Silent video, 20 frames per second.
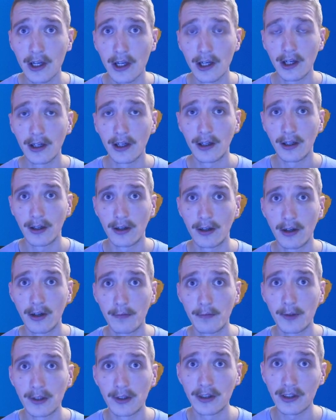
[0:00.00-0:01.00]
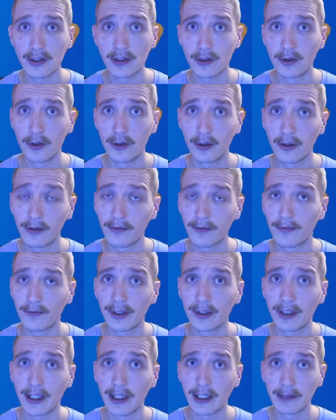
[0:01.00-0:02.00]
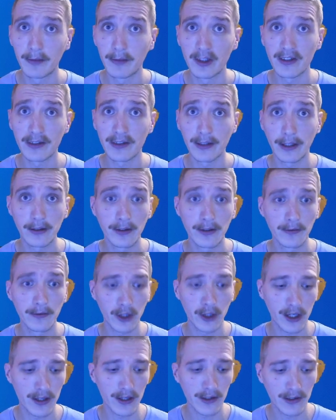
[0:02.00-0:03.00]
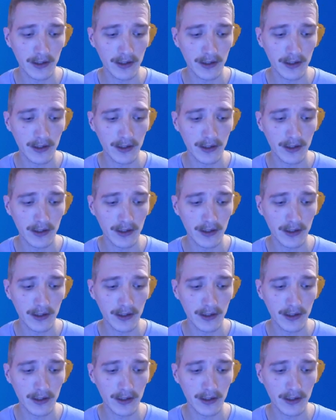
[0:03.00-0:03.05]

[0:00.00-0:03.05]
open this tool with administrative rights.